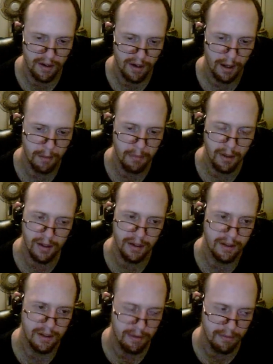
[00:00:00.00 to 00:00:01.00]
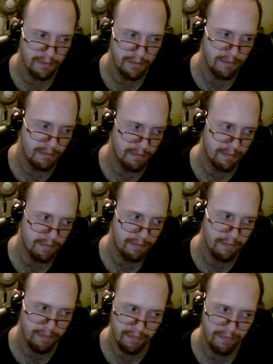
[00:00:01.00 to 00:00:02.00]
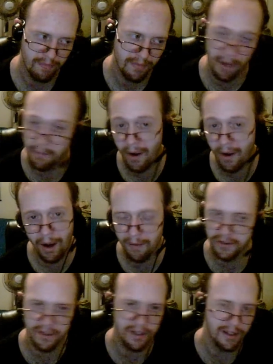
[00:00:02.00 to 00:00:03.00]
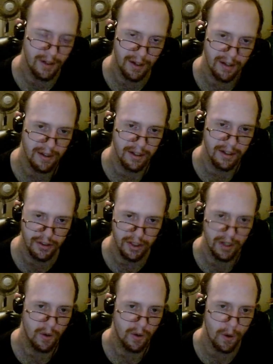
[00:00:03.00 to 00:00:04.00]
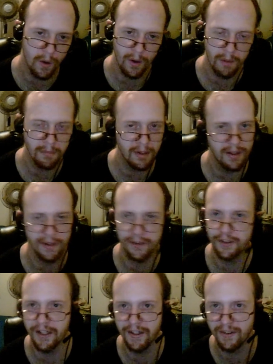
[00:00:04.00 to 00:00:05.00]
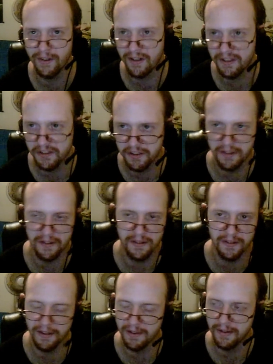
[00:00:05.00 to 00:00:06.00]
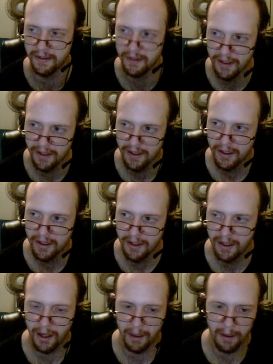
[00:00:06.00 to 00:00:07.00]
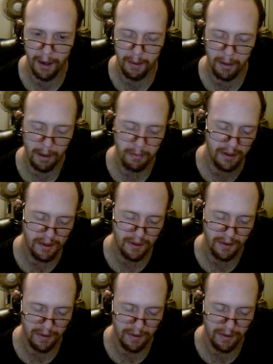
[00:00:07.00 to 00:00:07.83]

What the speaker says: I'm not like I'm not obviously not like Shay Carl. I'm not like Shane Dawson, and I'm not.